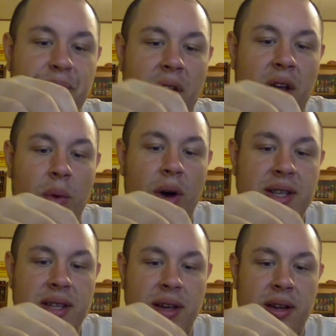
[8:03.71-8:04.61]
Otherwise,
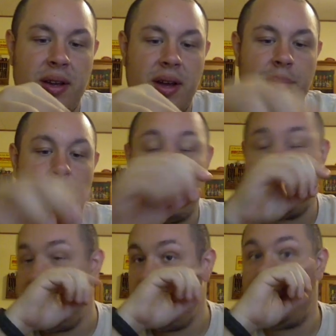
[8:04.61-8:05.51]
I'd, uh, I'd probably
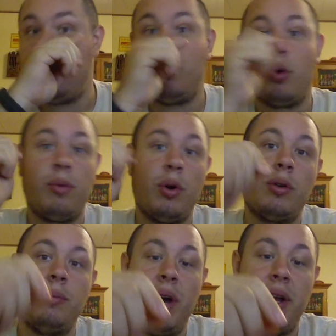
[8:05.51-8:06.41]
be even more
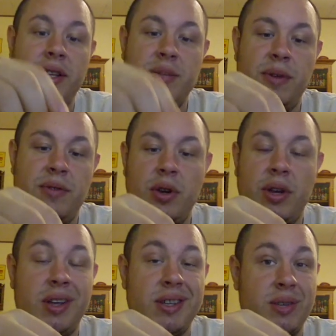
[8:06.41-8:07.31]
broke buying his beef jerky
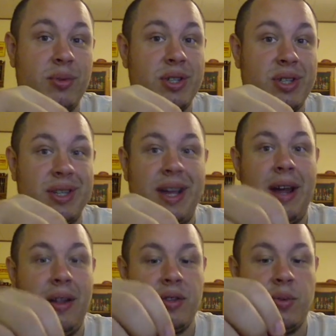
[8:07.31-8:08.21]
because it was just
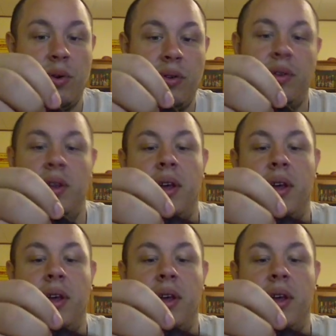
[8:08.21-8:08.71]
out of this world.